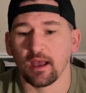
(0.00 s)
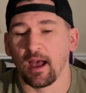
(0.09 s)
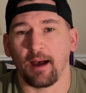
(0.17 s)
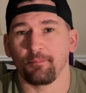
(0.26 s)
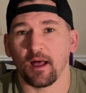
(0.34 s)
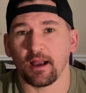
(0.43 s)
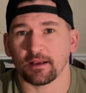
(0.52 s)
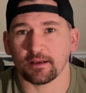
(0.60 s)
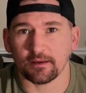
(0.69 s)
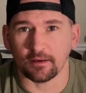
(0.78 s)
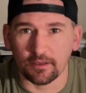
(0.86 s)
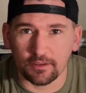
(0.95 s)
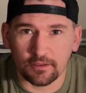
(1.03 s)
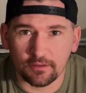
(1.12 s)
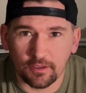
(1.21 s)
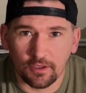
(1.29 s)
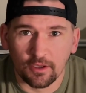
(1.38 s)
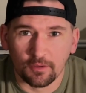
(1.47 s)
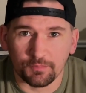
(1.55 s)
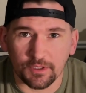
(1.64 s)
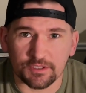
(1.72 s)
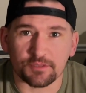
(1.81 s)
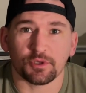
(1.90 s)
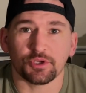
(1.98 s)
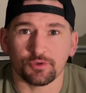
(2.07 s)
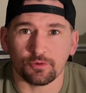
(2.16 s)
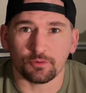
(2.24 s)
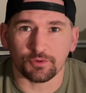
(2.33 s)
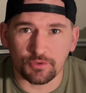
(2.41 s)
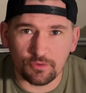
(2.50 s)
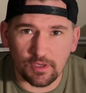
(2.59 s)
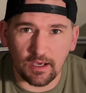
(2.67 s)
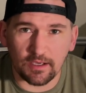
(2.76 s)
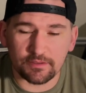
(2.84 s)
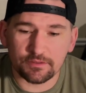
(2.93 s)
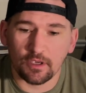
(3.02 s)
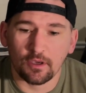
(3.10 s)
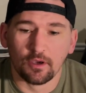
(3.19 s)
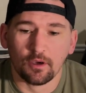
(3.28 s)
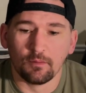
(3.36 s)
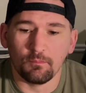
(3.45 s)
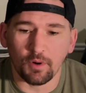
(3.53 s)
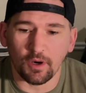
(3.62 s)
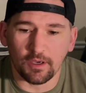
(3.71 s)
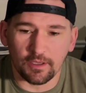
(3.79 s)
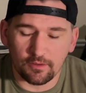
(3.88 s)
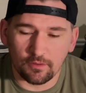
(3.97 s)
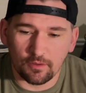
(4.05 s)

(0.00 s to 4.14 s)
I'm not gonna because I'm gonna do it with you guys, but